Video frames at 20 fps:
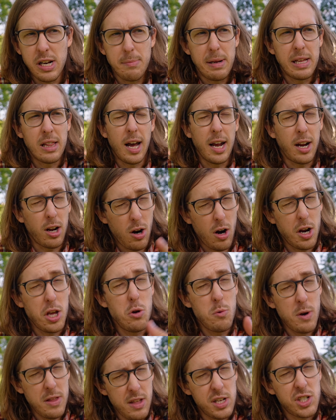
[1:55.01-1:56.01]
to be like, are
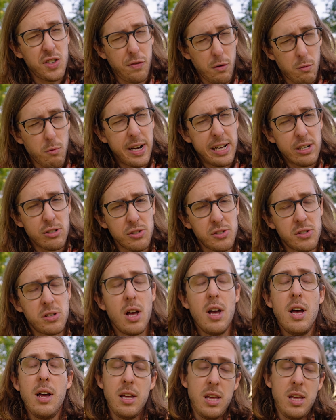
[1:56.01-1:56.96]
you in this for reals?